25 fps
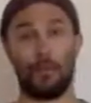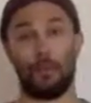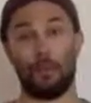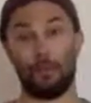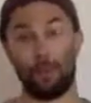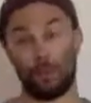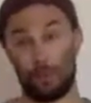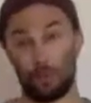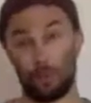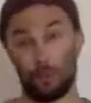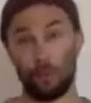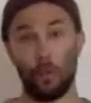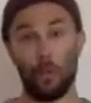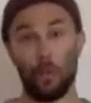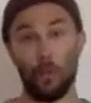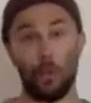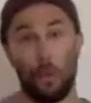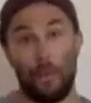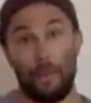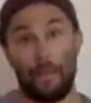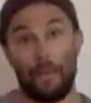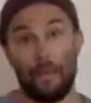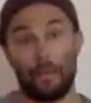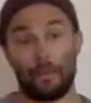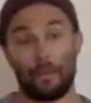Okay, well,
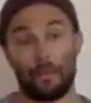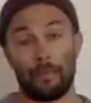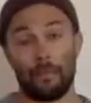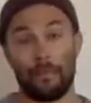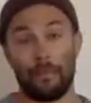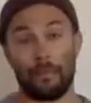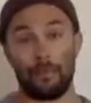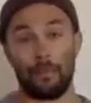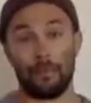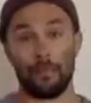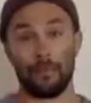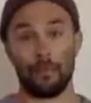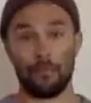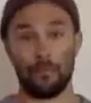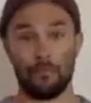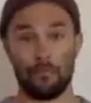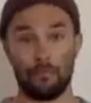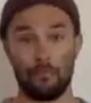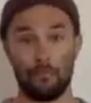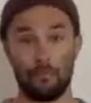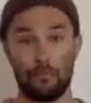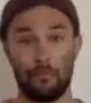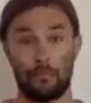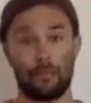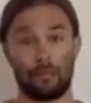what makes up a system?
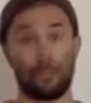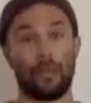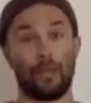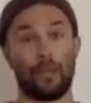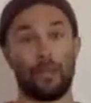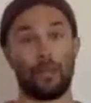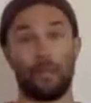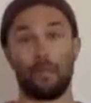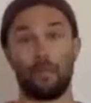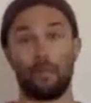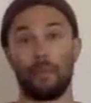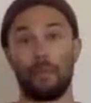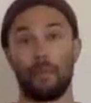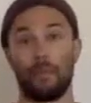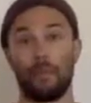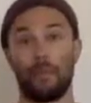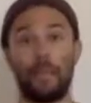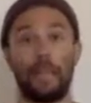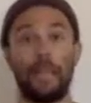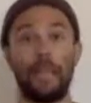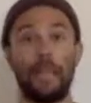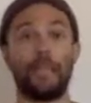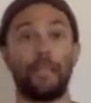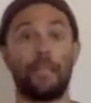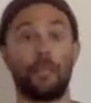We're talking about the
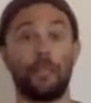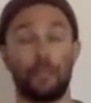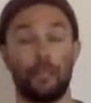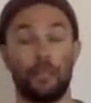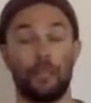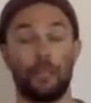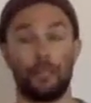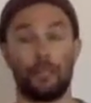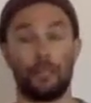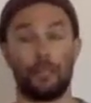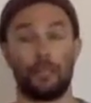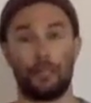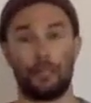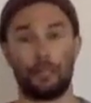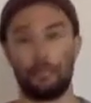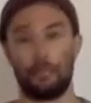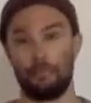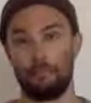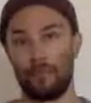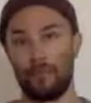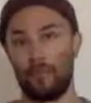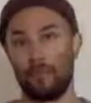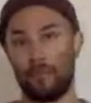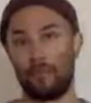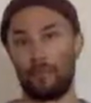endocrine system.
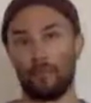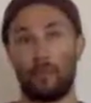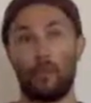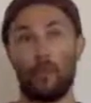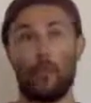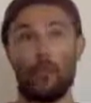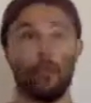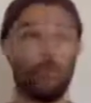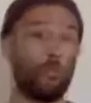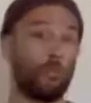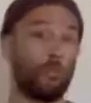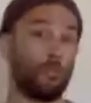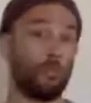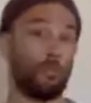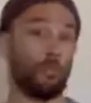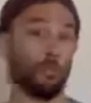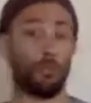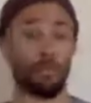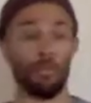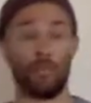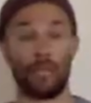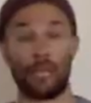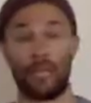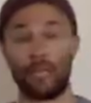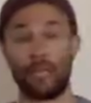That's the
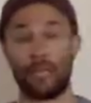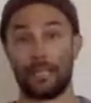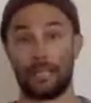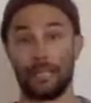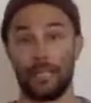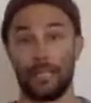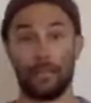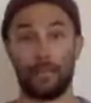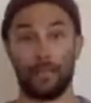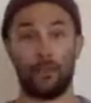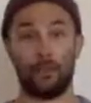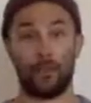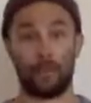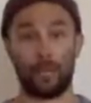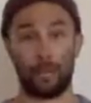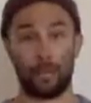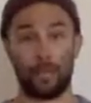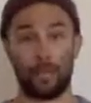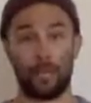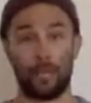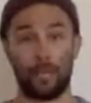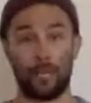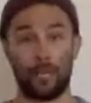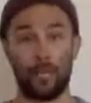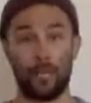hormonal cascade of your
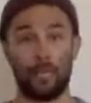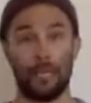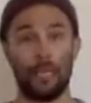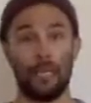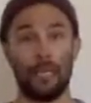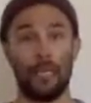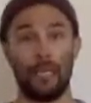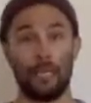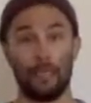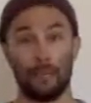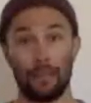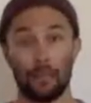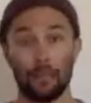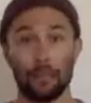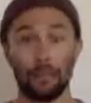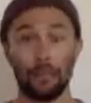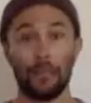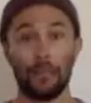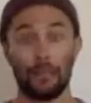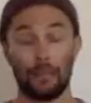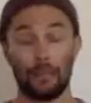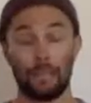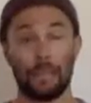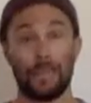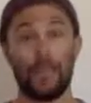body that
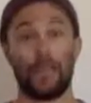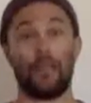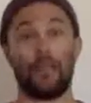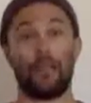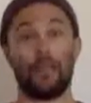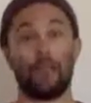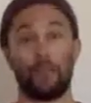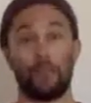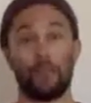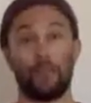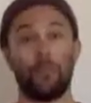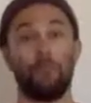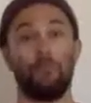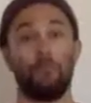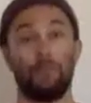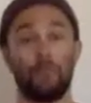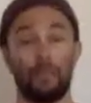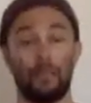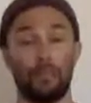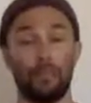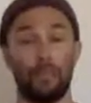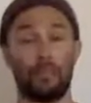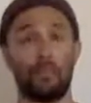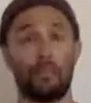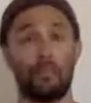ultimately helps you
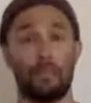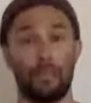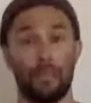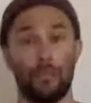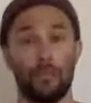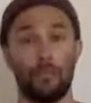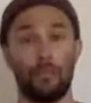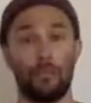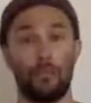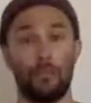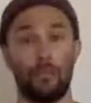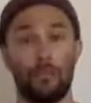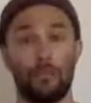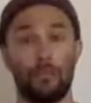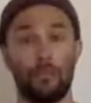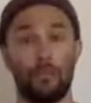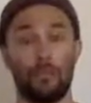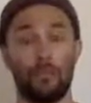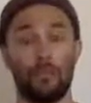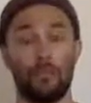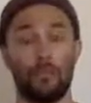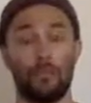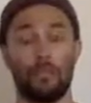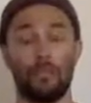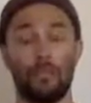build up the tissues.